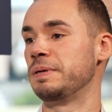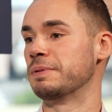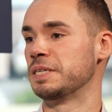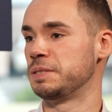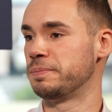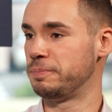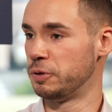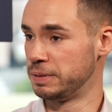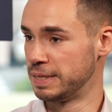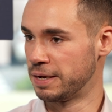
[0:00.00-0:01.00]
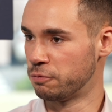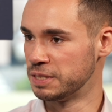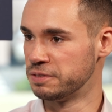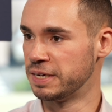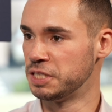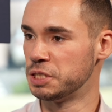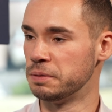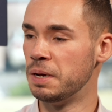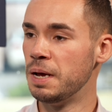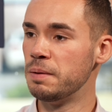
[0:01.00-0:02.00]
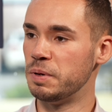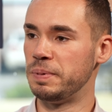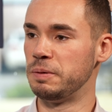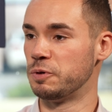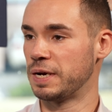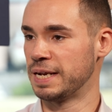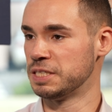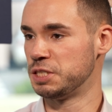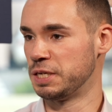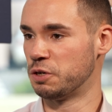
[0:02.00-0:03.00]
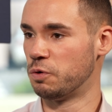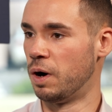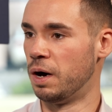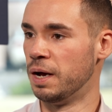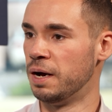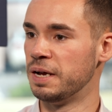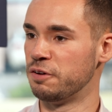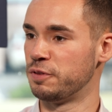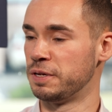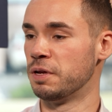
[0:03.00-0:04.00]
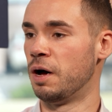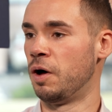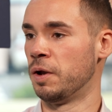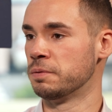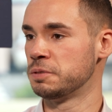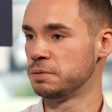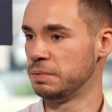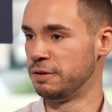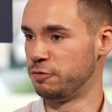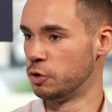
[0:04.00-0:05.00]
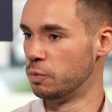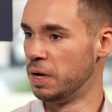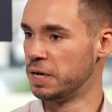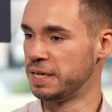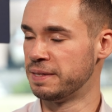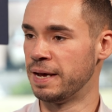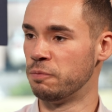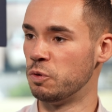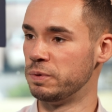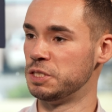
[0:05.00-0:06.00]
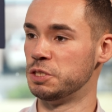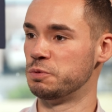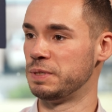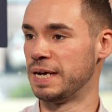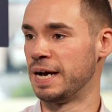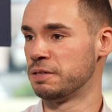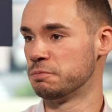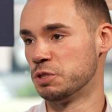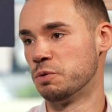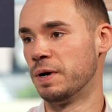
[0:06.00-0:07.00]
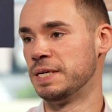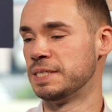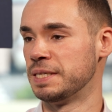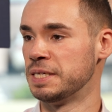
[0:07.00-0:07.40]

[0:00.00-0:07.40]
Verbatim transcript: people actually putting down a reservation. But people can still inquire if they aren't living or working there. What right. we can do is we can add them to a waiting